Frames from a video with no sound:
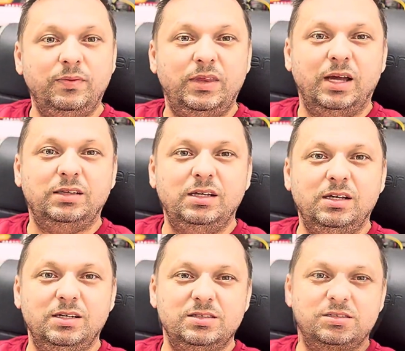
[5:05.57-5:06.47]
that
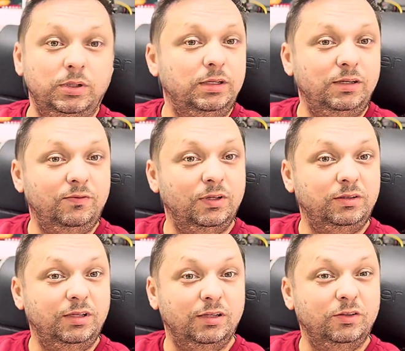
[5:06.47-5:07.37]
is pretty
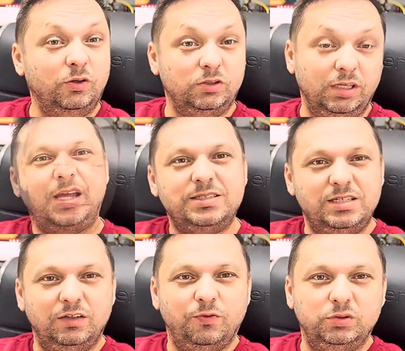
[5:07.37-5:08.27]
filthy and dirty. That's
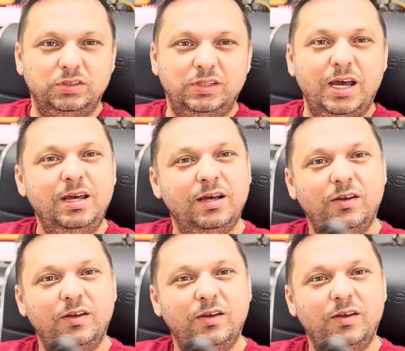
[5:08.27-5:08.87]
it for today.